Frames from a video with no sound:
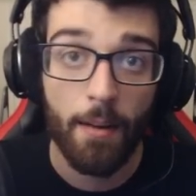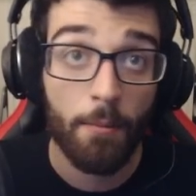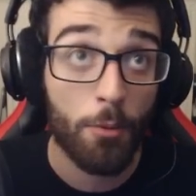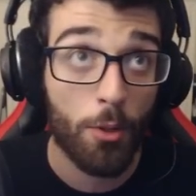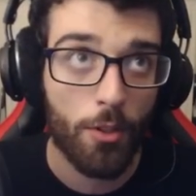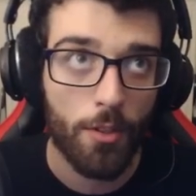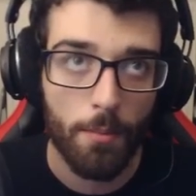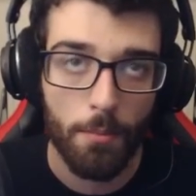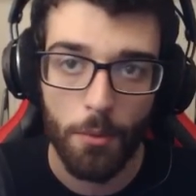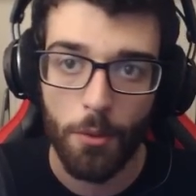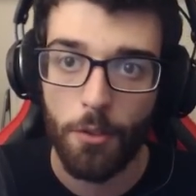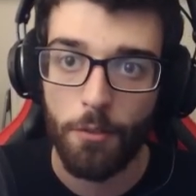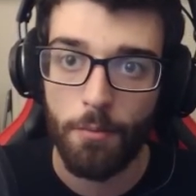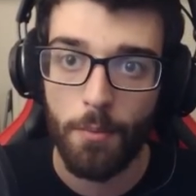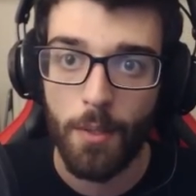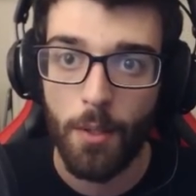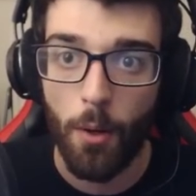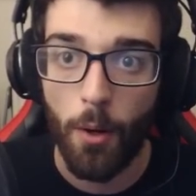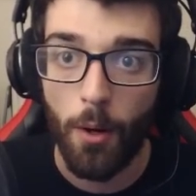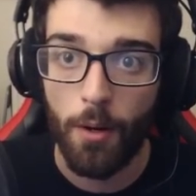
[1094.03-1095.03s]
not the
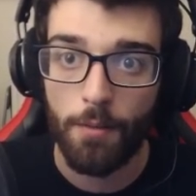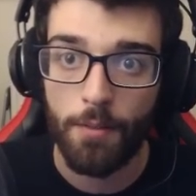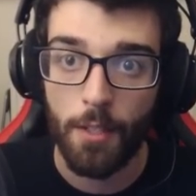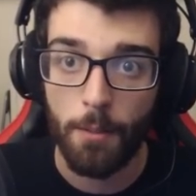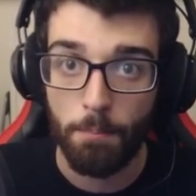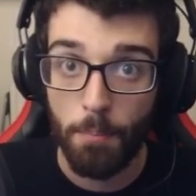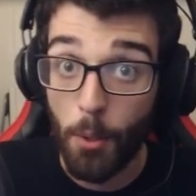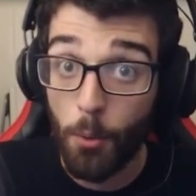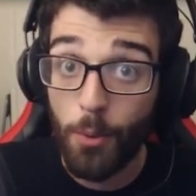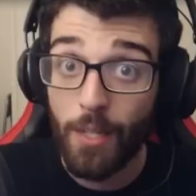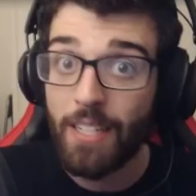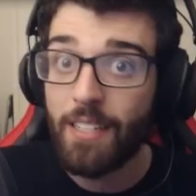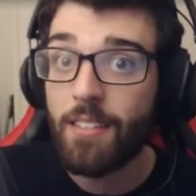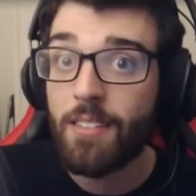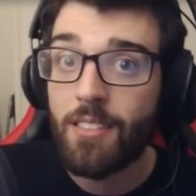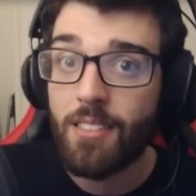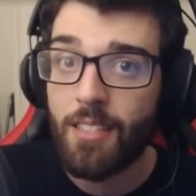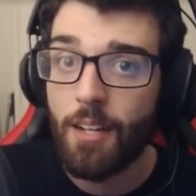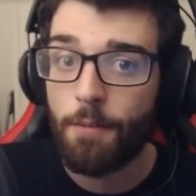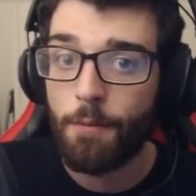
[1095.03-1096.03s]
movement, of the building
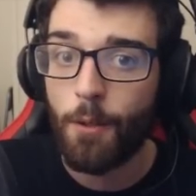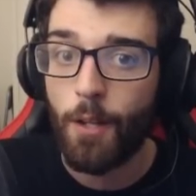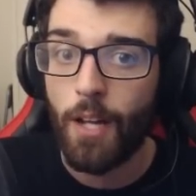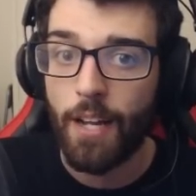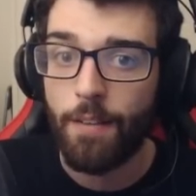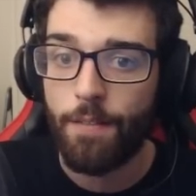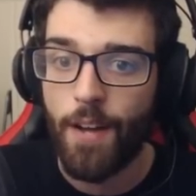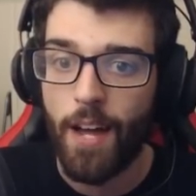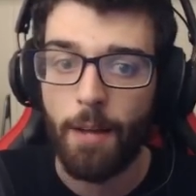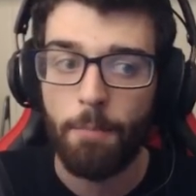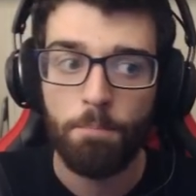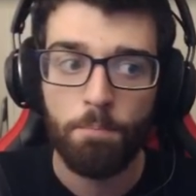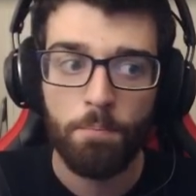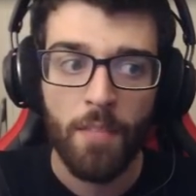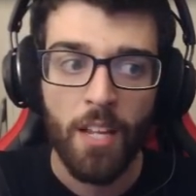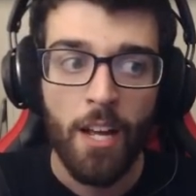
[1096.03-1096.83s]
and stuff like that.